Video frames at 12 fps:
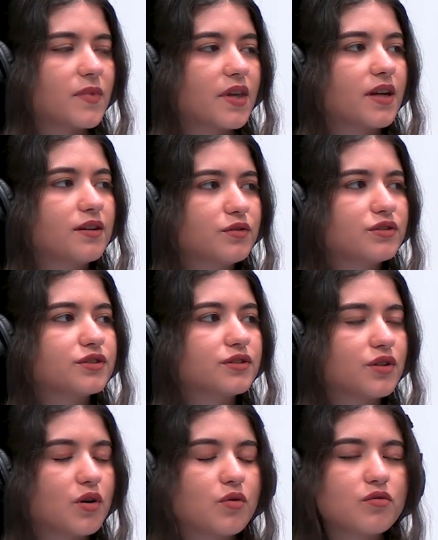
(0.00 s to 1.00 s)
Okay, good to
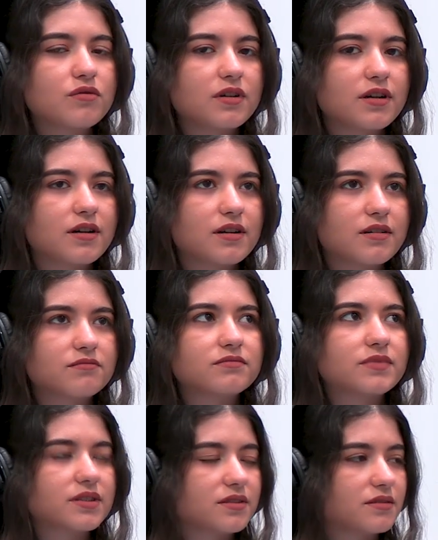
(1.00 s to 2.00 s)
know.
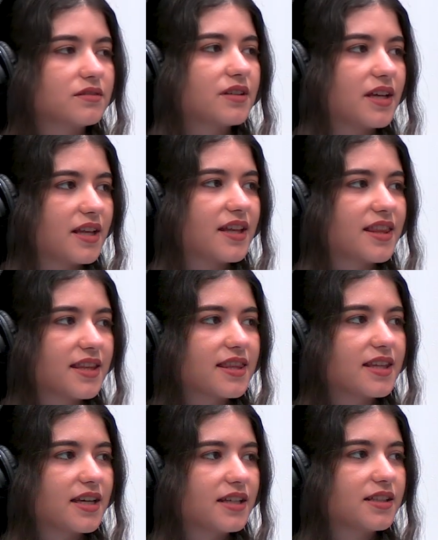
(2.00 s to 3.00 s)
I
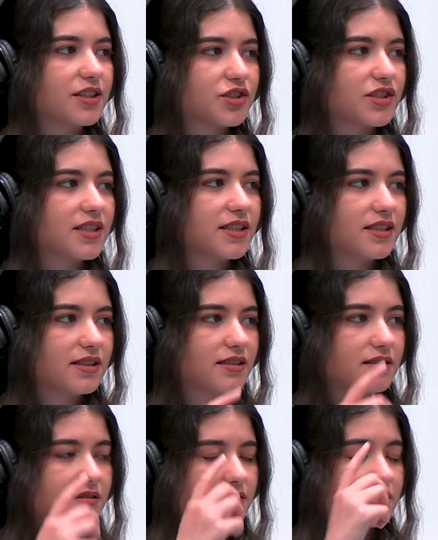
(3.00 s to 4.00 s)
think the
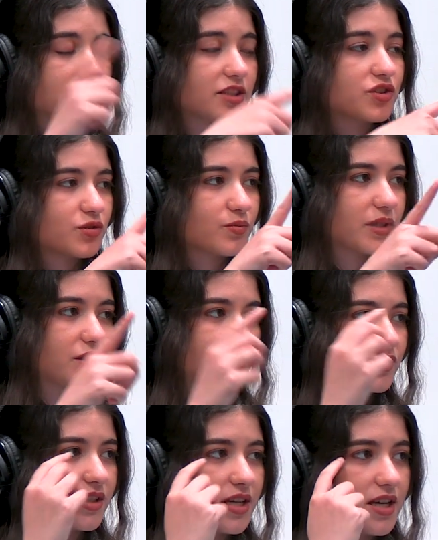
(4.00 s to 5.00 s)
ADHD Centrum that
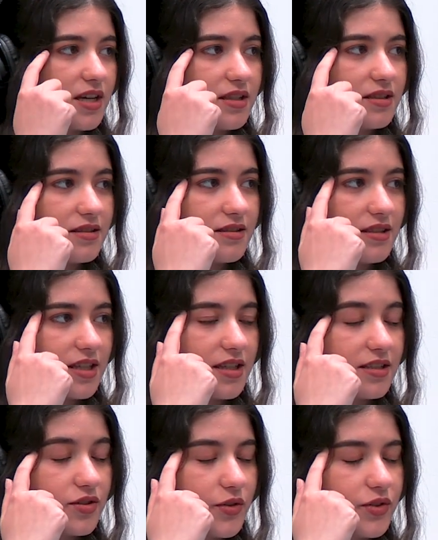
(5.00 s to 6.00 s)
you said
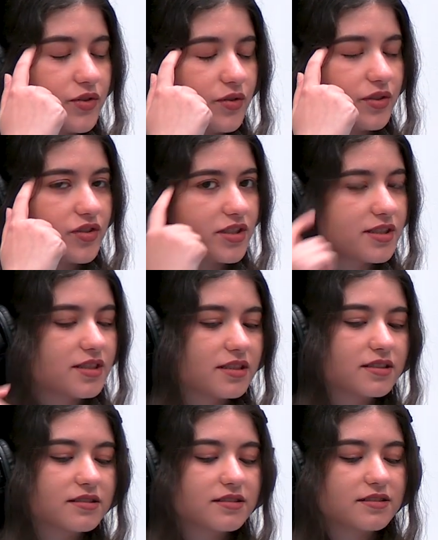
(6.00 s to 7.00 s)
thing is also interesting.